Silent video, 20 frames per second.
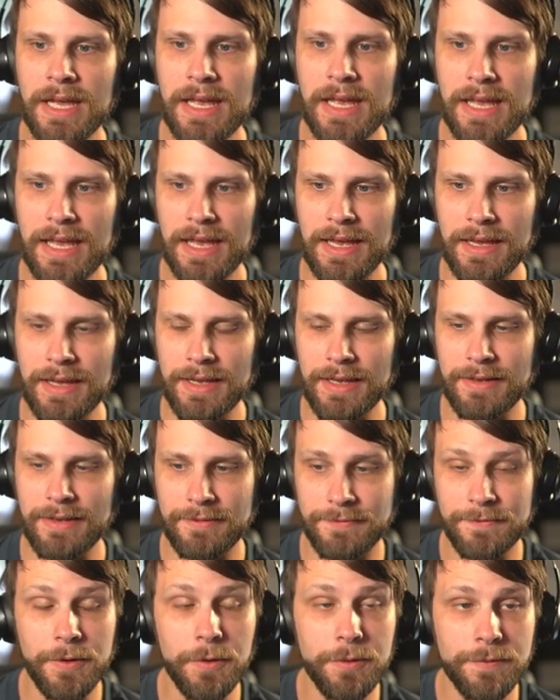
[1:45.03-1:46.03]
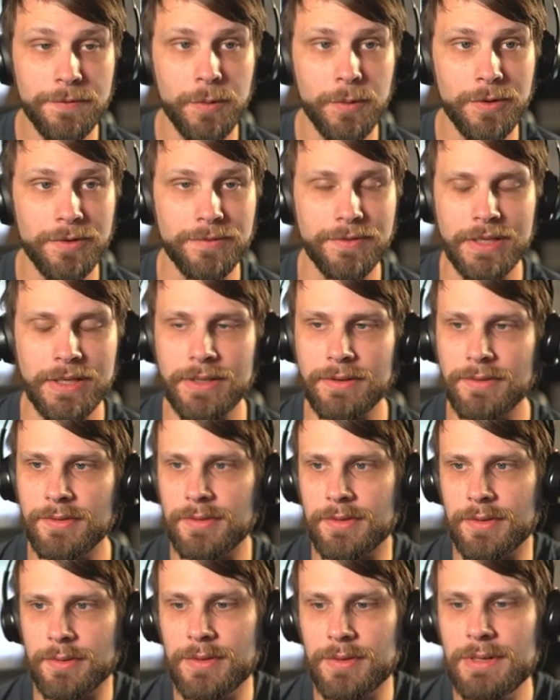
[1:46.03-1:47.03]
Uh, full four of
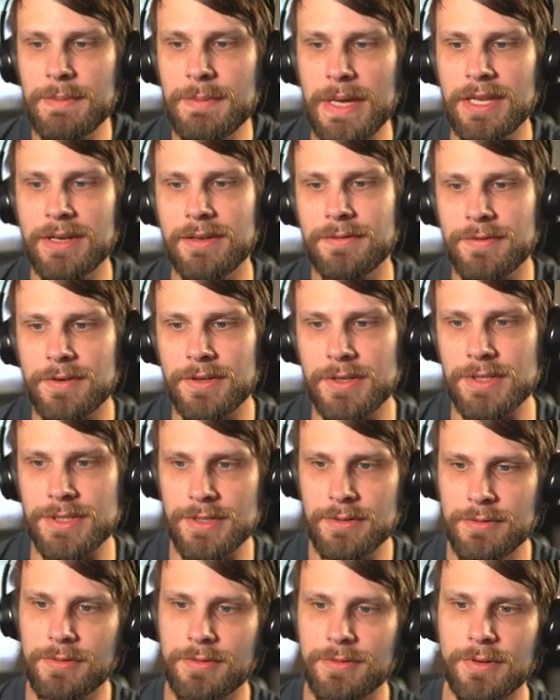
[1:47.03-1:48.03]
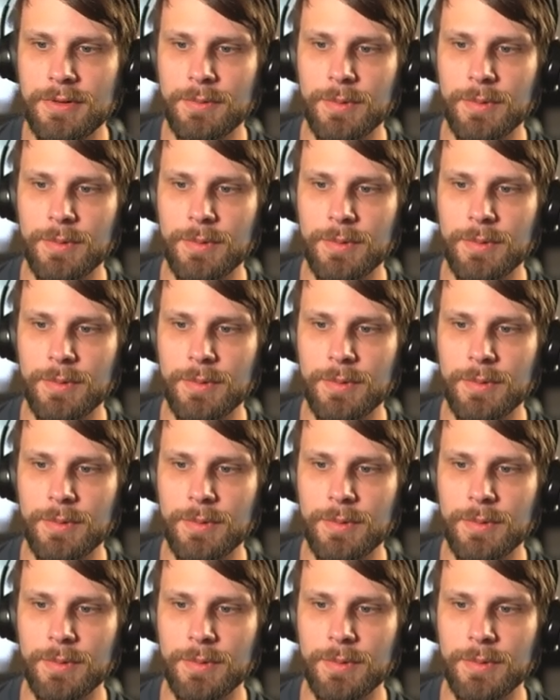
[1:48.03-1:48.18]
these. Three mana for a 2-3.